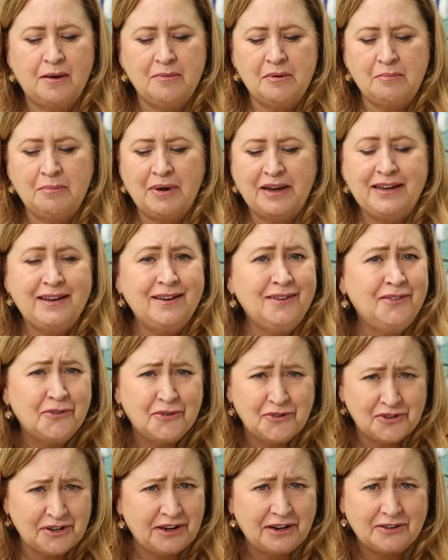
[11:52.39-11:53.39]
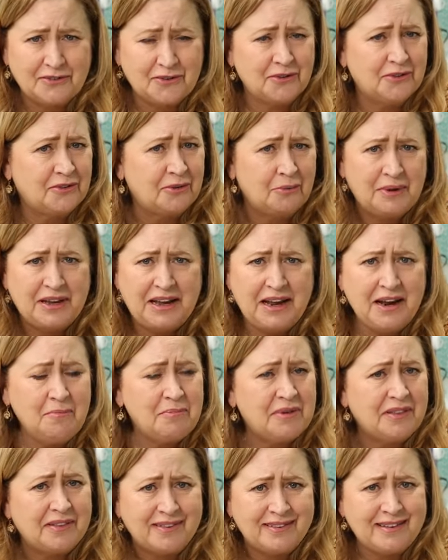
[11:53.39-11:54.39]
I mean, my kids are Gen Xers, so we
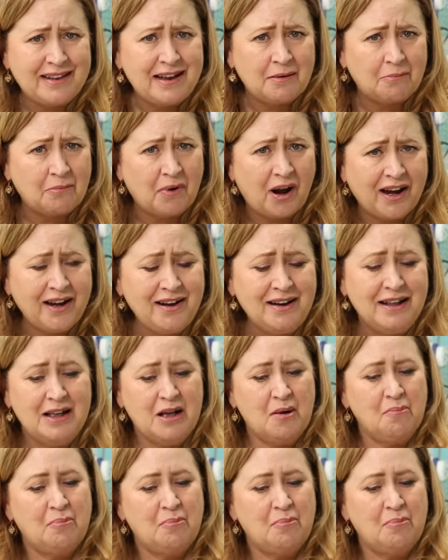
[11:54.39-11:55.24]
can't be the same, right?